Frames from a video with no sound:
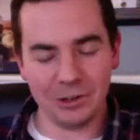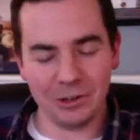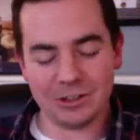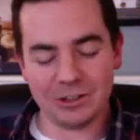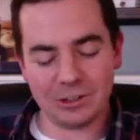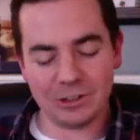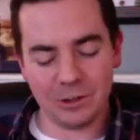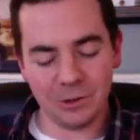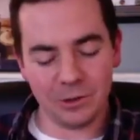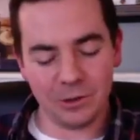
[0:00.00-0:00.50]

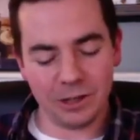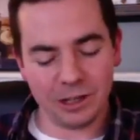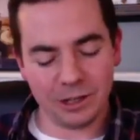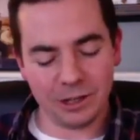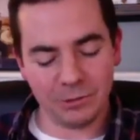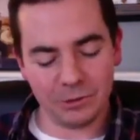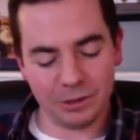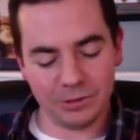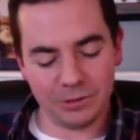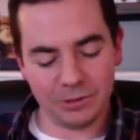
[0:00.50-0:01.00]
so I
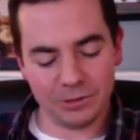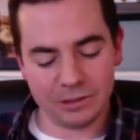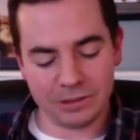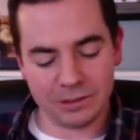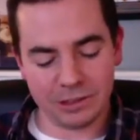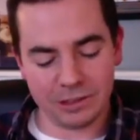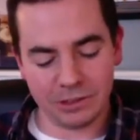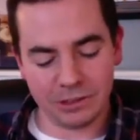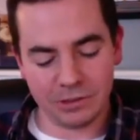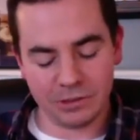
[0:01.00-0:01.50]
would love to
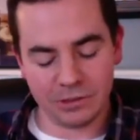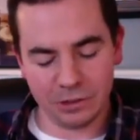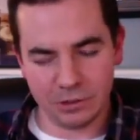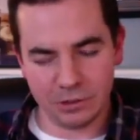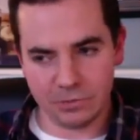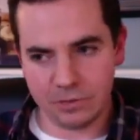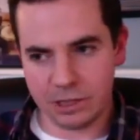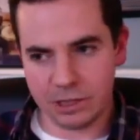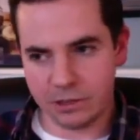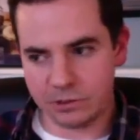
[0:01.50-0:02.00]
tell the third and
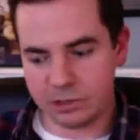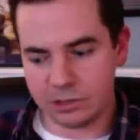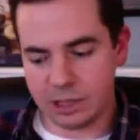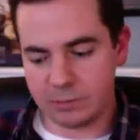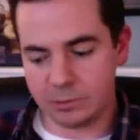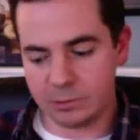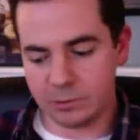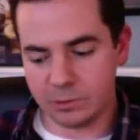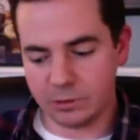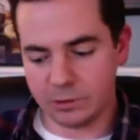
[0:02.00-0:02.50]
final
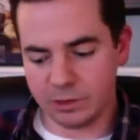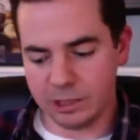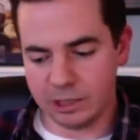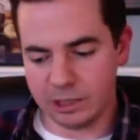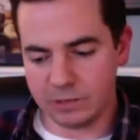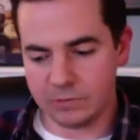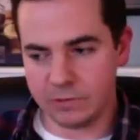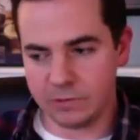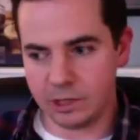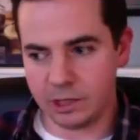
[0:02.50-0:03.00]
chapter with Lake
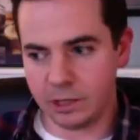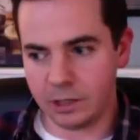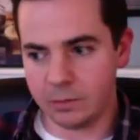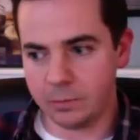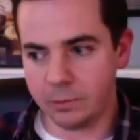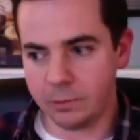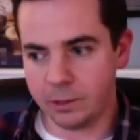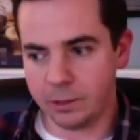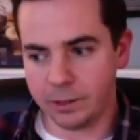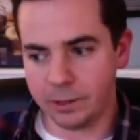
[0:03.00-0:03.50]
of Fire,
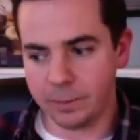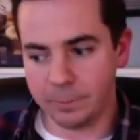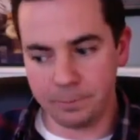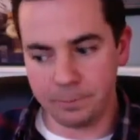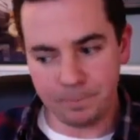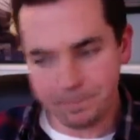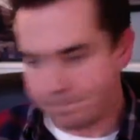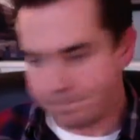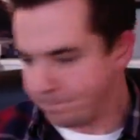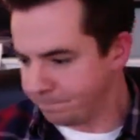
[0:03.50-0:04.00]
but
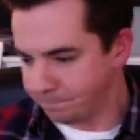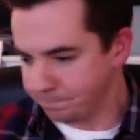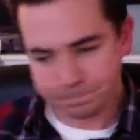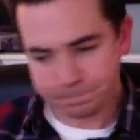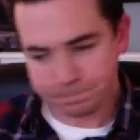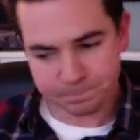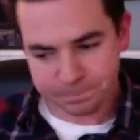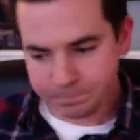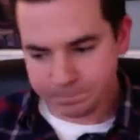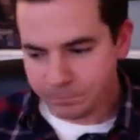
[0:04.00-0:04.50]

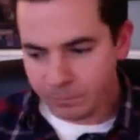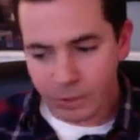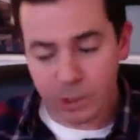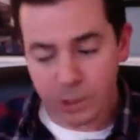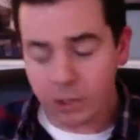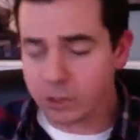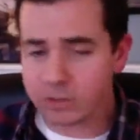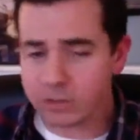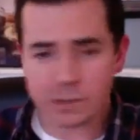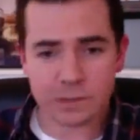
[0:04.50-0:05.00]

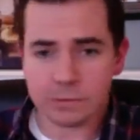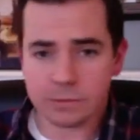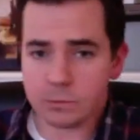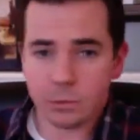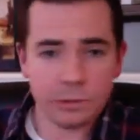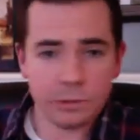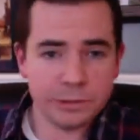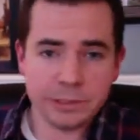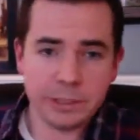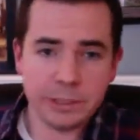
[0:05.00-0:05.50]
it's just,
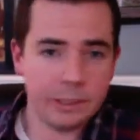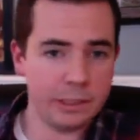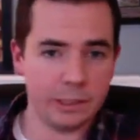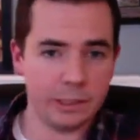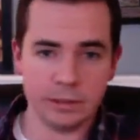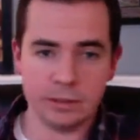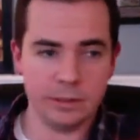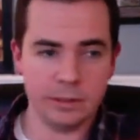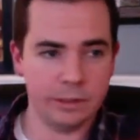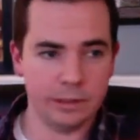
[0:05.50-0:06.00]
we'll see, and